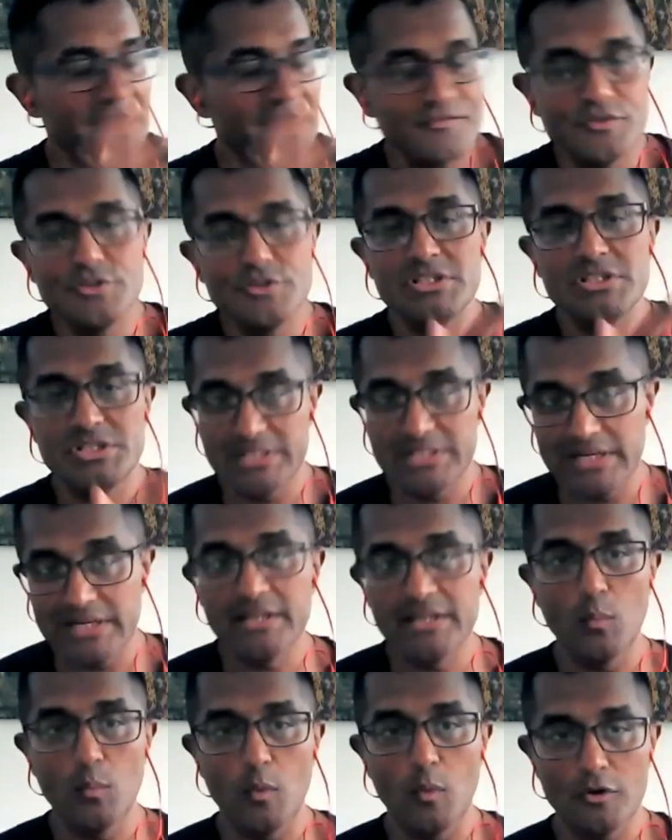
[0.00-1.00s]
after
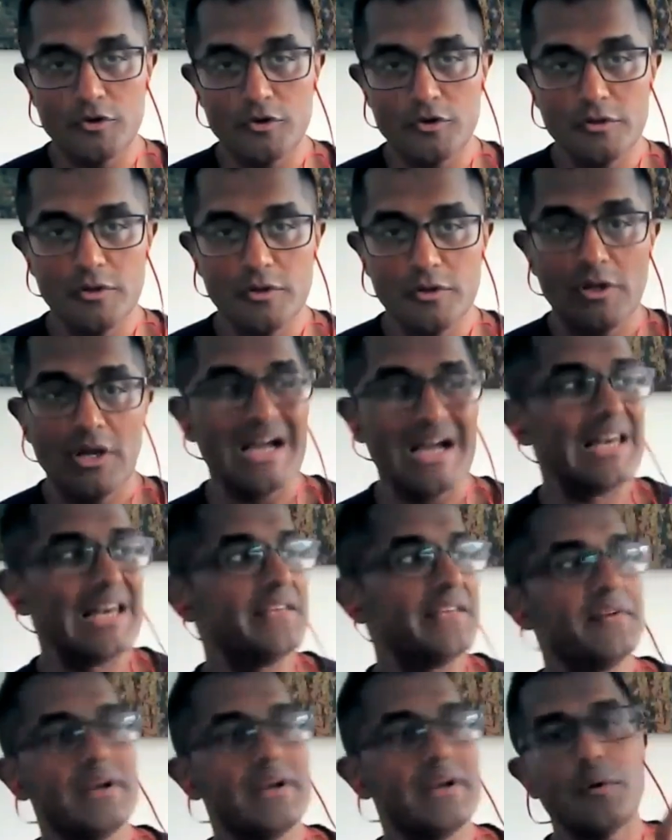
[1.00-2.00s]
distilling the water, I
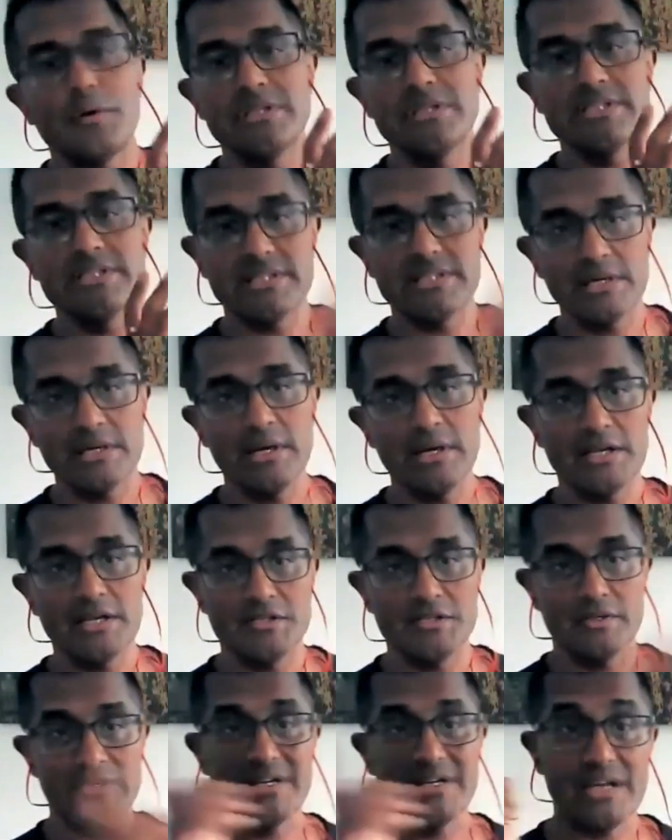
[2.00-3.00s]
leave it out in the
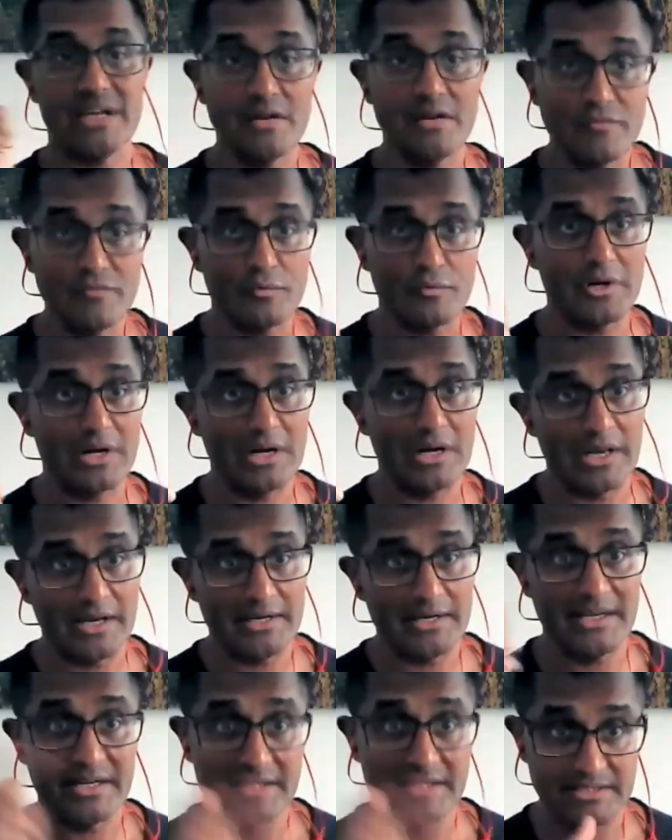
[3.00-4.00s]
sunlight so that infrared
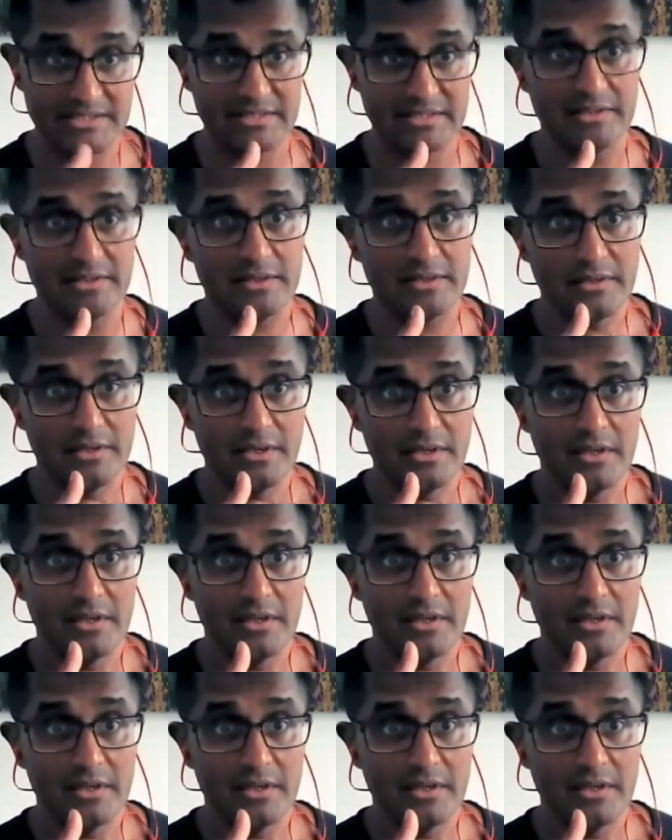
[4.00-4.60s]
light hits it.